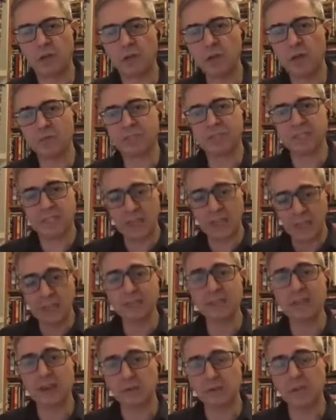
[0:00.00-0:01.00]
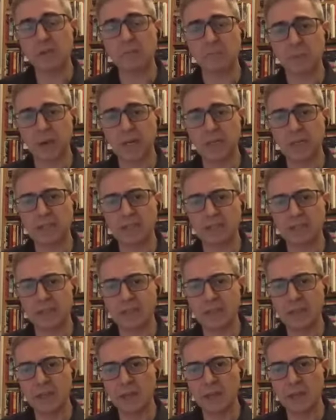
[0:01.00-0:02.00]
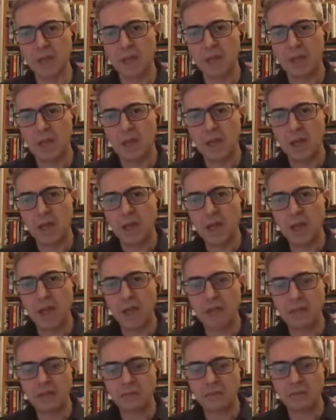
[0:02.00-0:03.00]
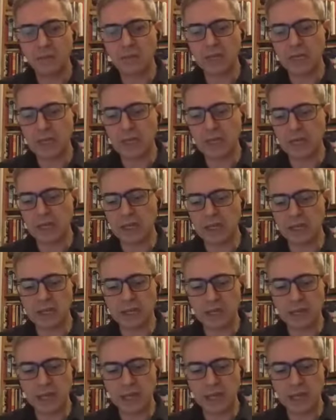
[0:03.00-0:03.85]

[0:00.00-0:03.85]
We have scaled down complexity, and we can